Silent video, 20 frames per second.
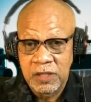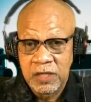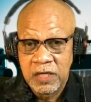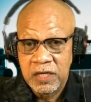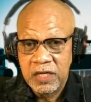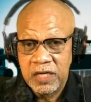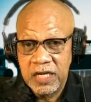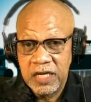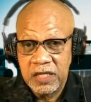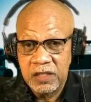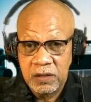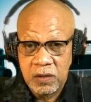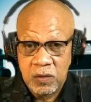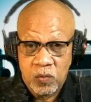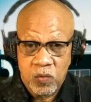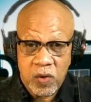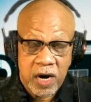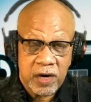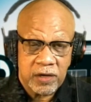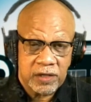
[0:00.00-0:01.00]
in
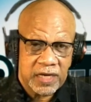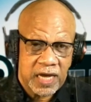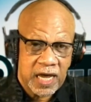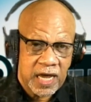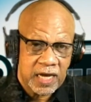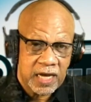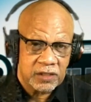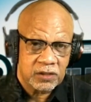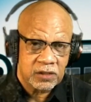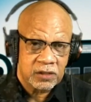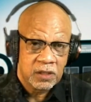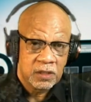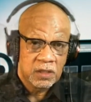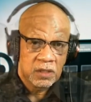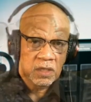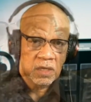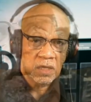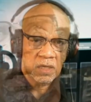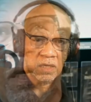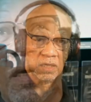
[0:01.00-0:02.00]
Wirecast
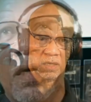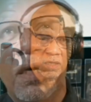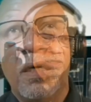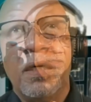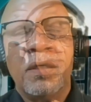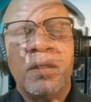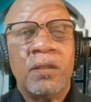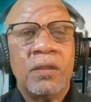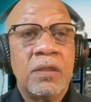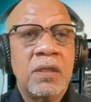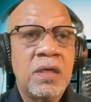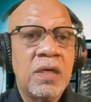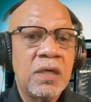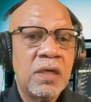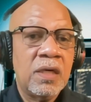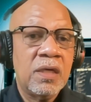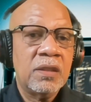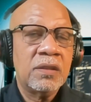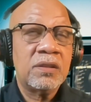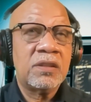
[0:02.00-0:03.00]
uh, uh,
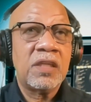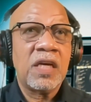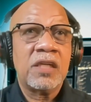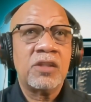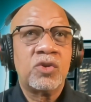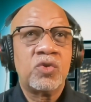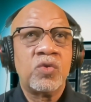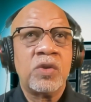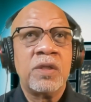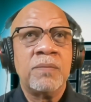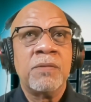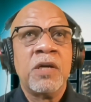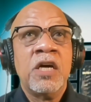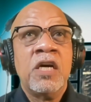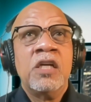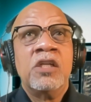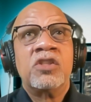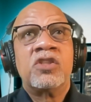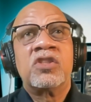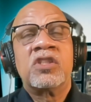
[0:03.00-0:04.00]
Telestream.
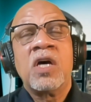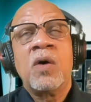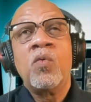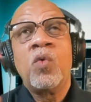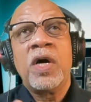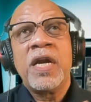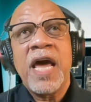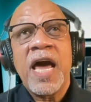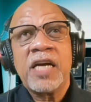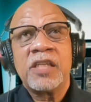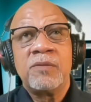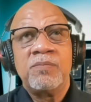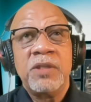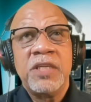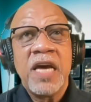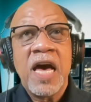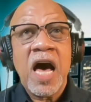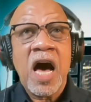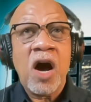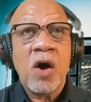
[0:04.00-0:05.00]
Someone asked me
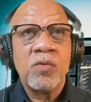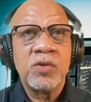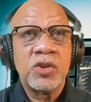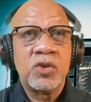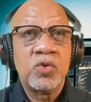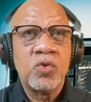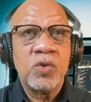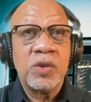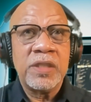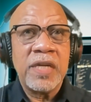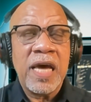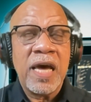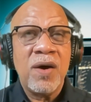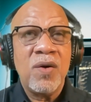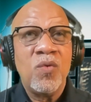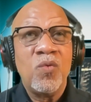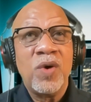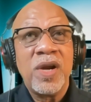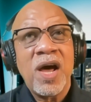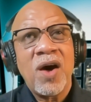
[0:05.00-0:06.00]
how I was doing that
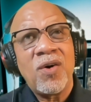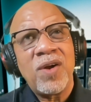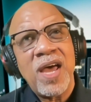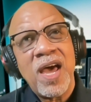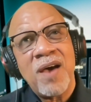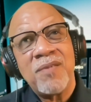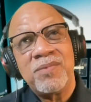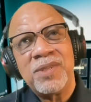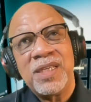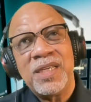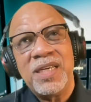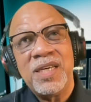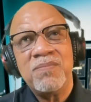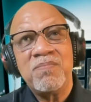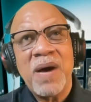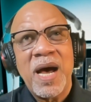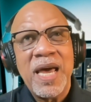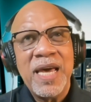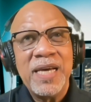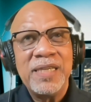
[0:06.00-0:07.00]
without having to hit
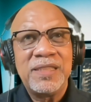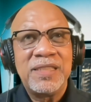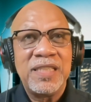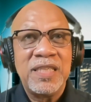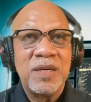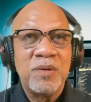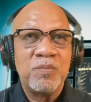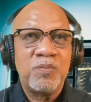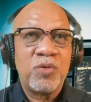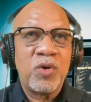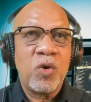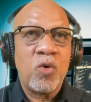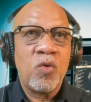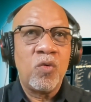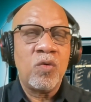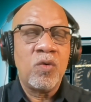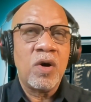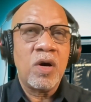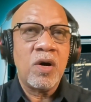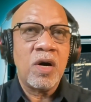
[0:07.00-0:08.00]
my ATEM Pro
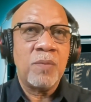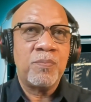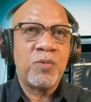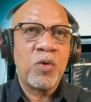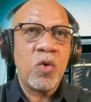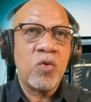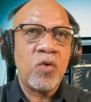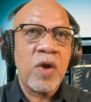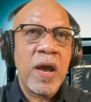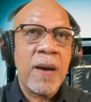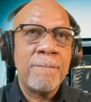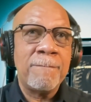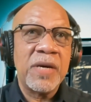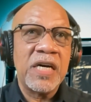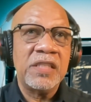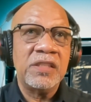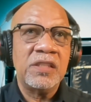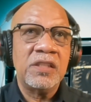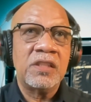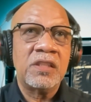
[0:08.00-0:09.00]
uh, program
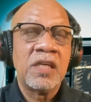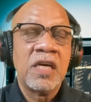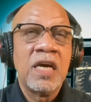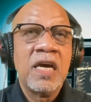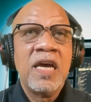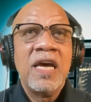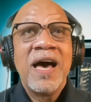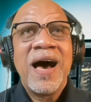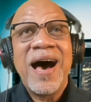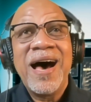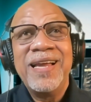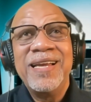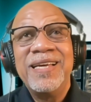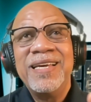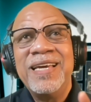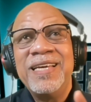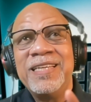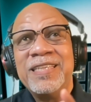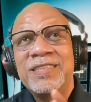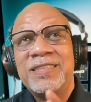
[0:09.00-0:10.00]
buttons. I,
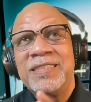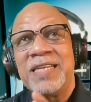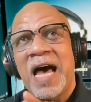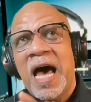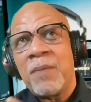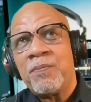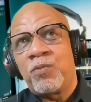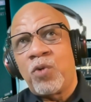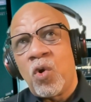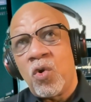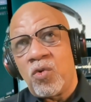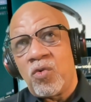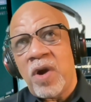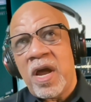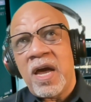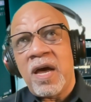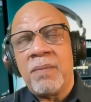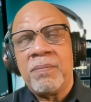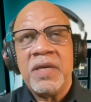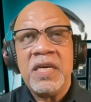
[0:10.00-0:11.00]
and it's not
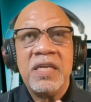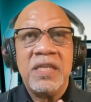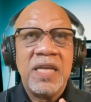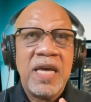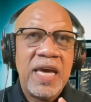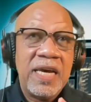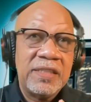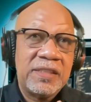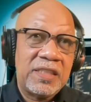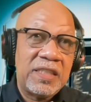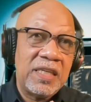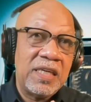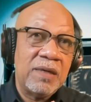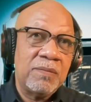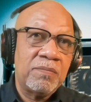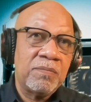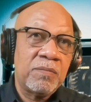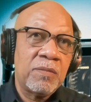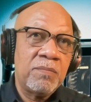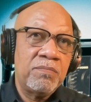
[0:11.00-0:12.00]
programmed in the ATEM
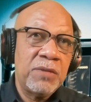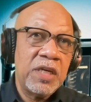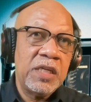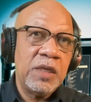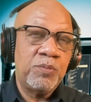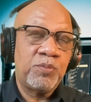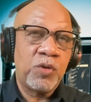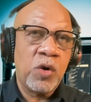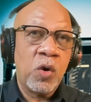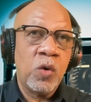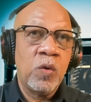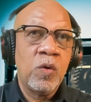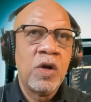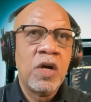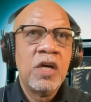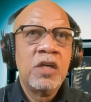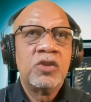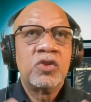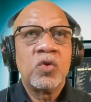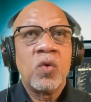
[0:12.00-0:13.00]
Mini Pro.
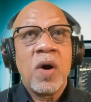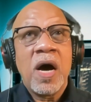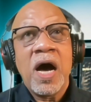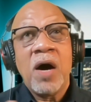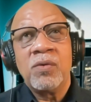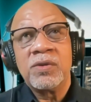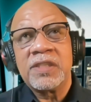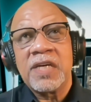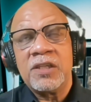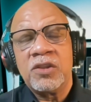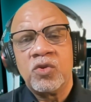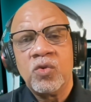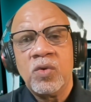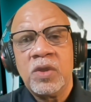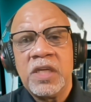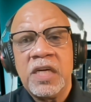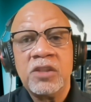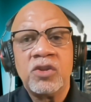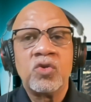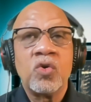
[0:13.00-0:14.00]
So how was I doing
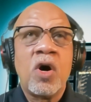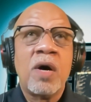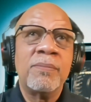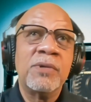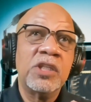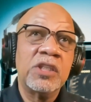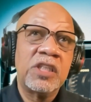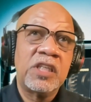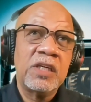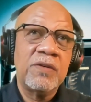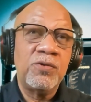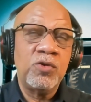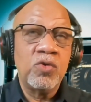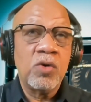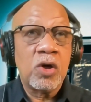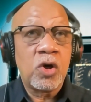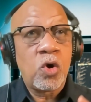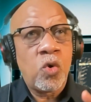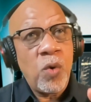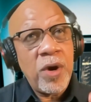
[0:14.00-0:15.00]
that? So I'm going to give you a
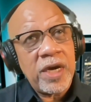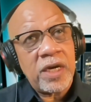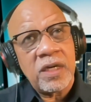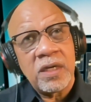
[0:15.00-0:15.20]
quick